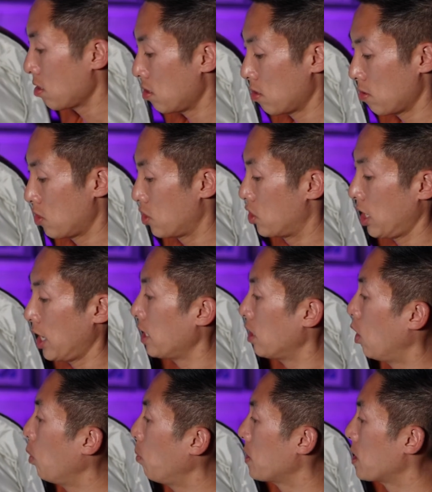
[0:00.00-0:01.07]
a
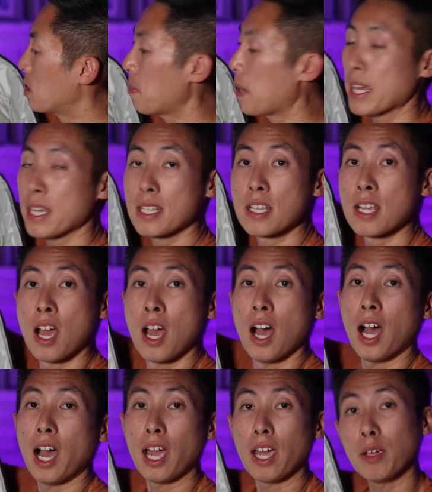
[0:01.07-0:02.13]
giant open space.
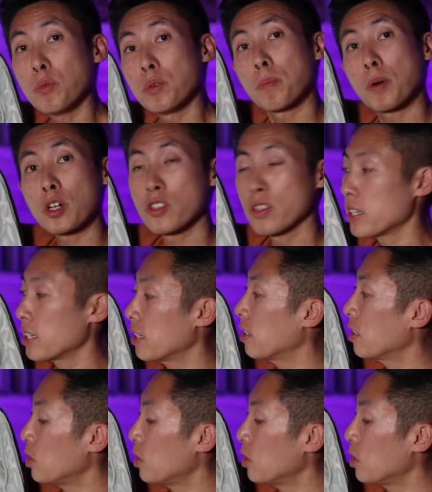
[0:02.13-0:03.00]
I would personally